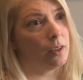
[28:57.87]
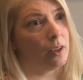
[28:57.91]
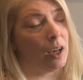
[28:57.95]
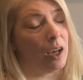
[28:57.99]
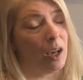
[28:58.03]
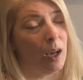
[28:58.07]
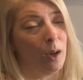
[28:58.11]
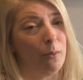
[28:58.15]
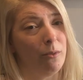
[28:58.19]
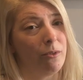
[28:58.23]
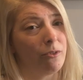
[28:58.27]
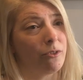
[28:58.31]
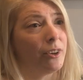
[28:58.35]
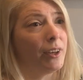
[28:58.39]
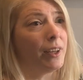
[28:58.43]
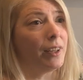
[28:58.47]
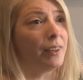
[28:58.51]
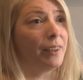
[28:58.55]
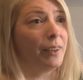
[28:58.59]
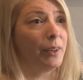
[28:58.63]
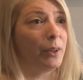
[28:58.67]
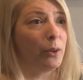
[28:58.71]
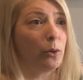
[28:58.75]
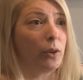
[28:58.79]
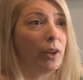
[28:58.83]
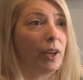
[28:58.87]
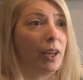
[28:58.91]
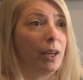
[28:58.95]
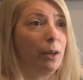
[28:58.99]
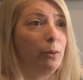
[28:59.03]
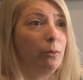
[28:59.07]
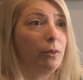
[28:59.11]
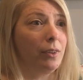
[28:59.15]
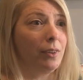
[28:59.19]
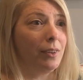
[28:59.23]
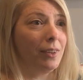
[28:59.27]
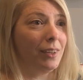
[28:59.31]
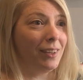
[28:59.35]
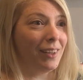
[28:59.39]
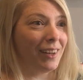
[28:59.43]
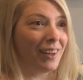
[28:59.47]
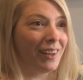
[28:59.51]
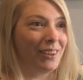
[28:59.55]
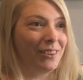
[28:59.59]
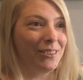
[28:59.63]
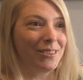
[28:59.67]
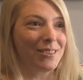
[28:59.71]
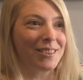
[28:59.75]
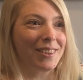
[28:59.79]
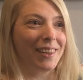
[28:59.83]
I'm frankly okay with it. I
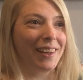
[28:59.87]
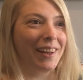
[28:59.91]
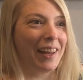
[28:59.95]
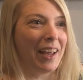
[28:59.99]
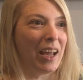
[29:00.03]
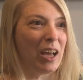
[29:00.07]
know it's going to